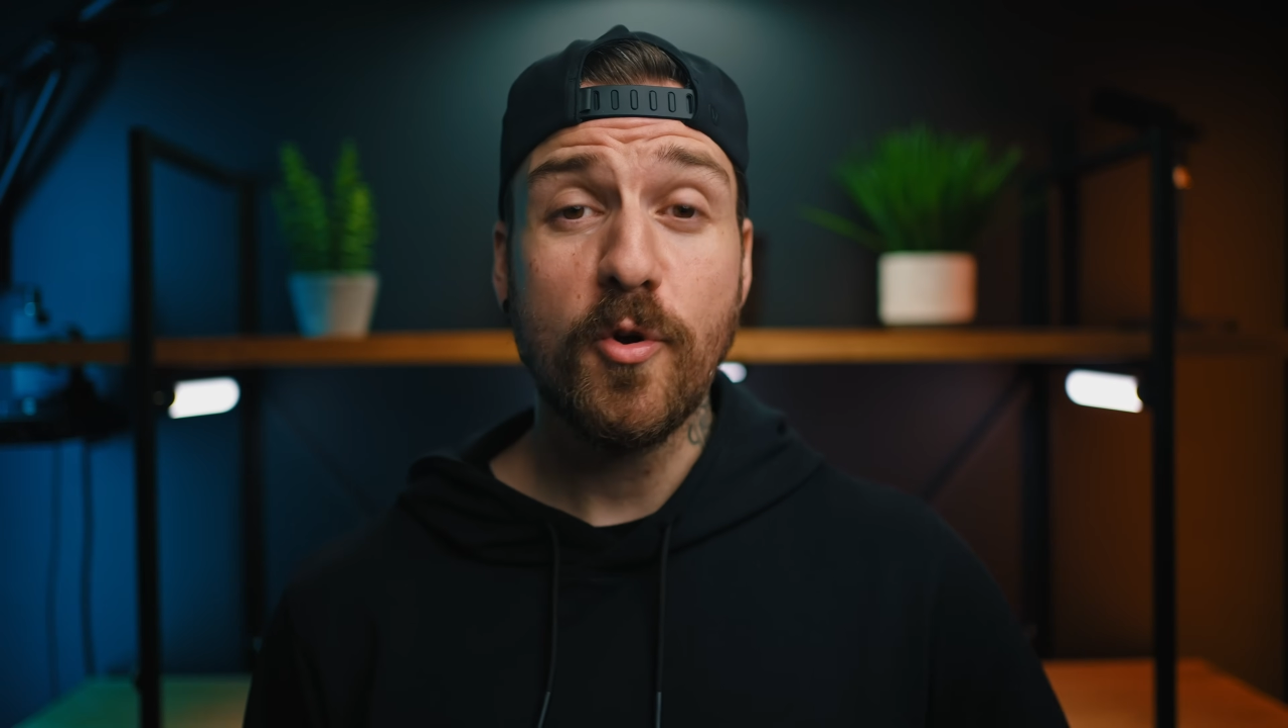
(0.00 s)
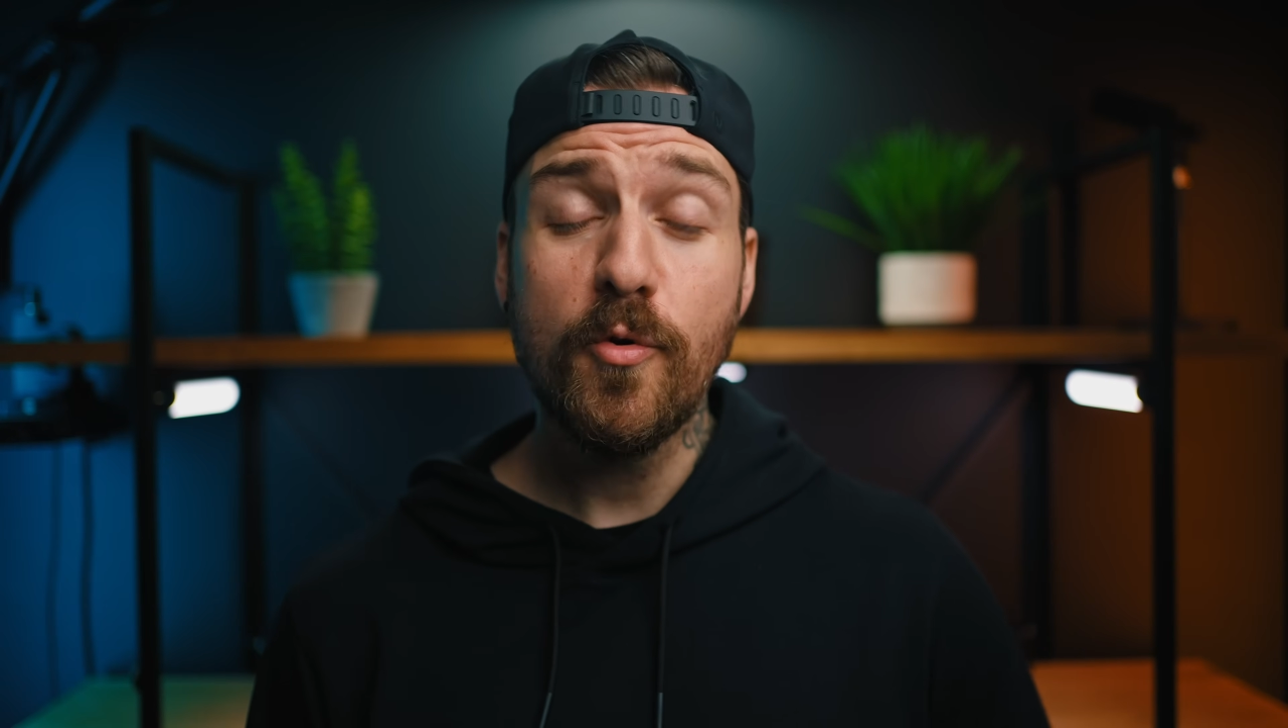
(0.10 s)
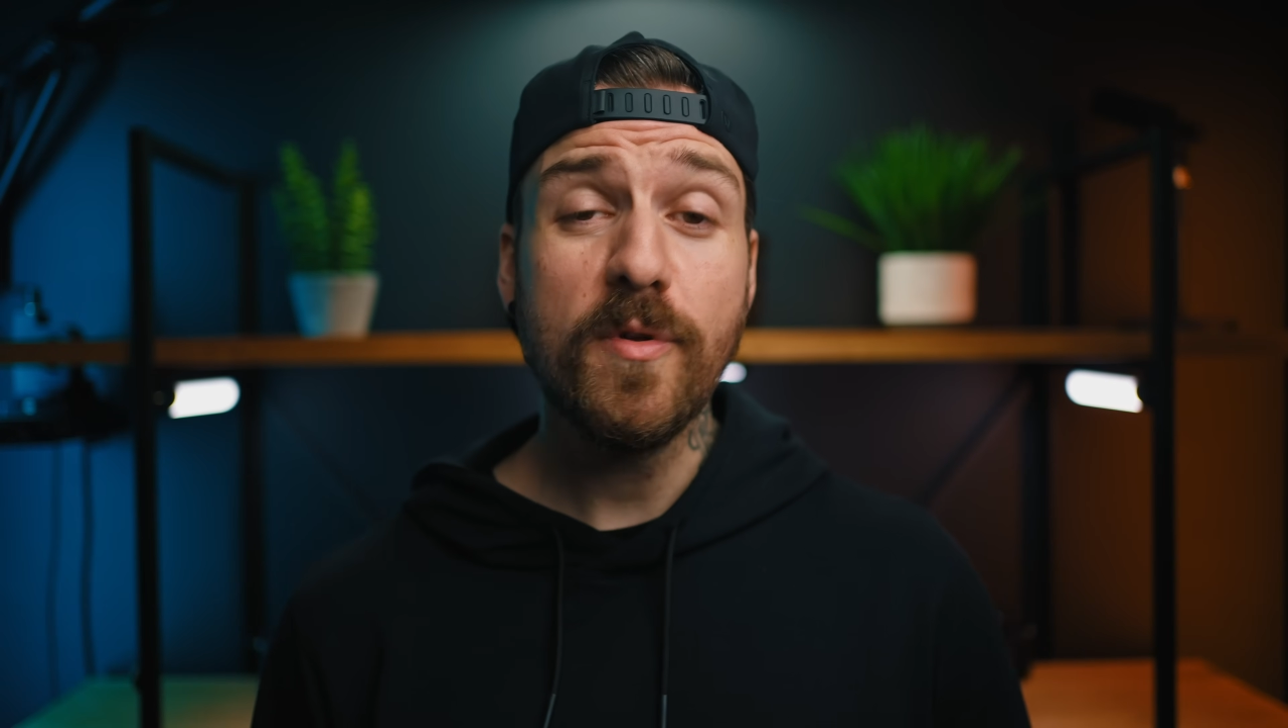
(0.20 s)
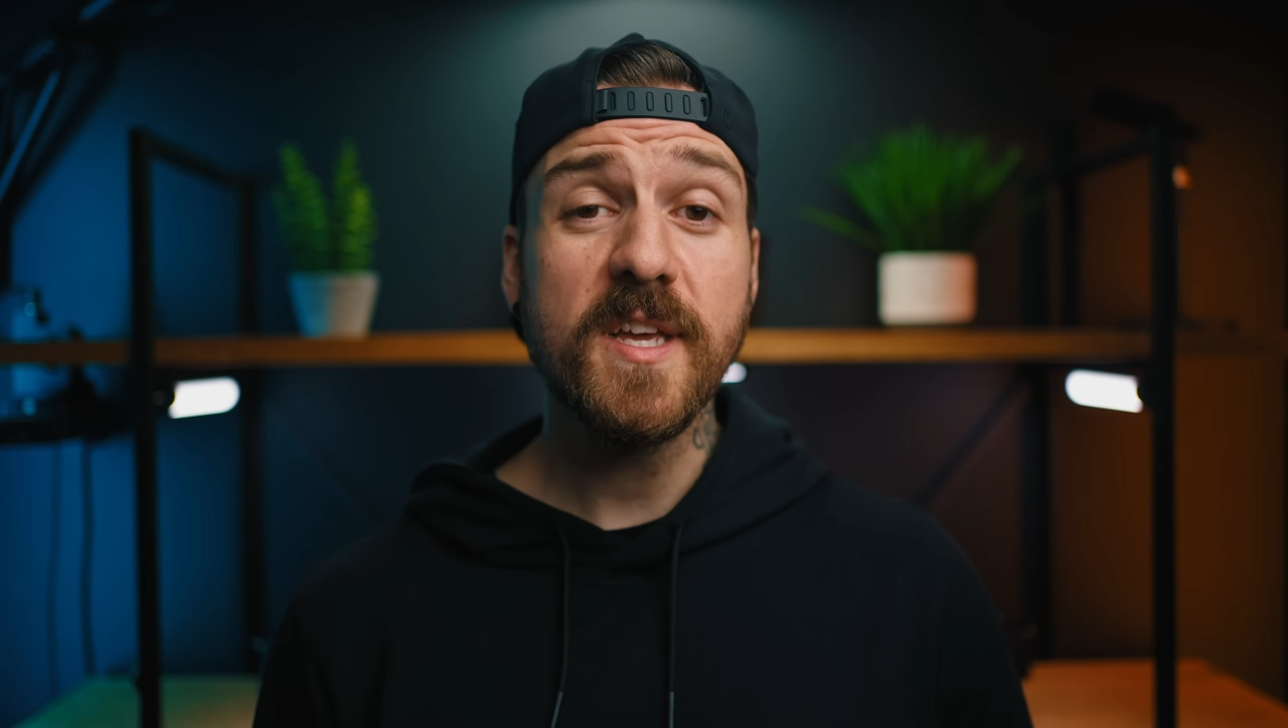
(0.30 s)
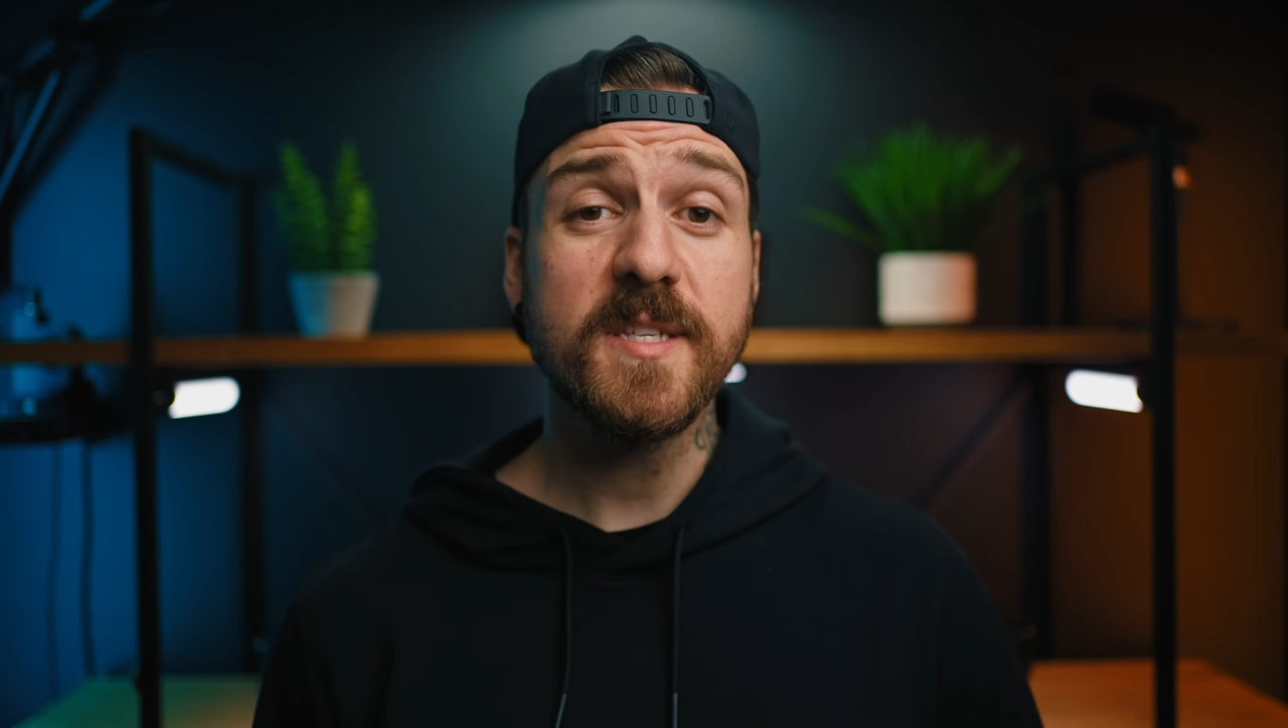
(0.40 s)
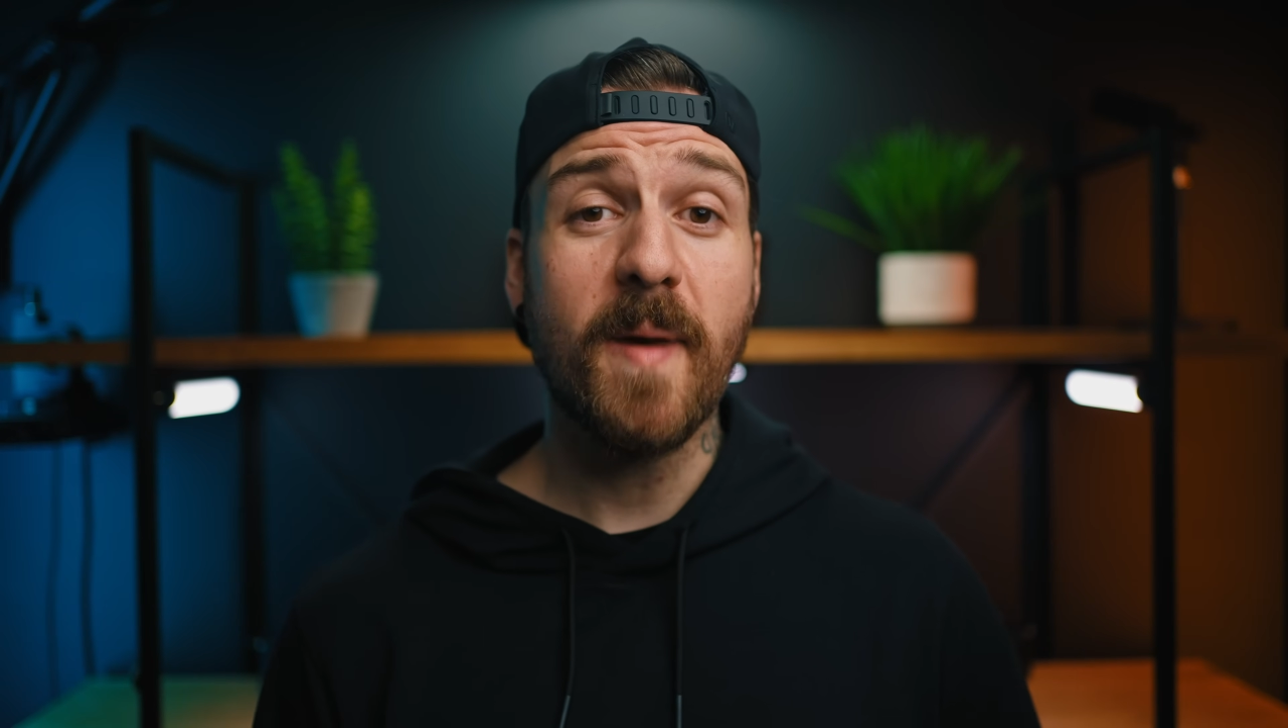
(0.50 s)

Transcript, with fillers: who this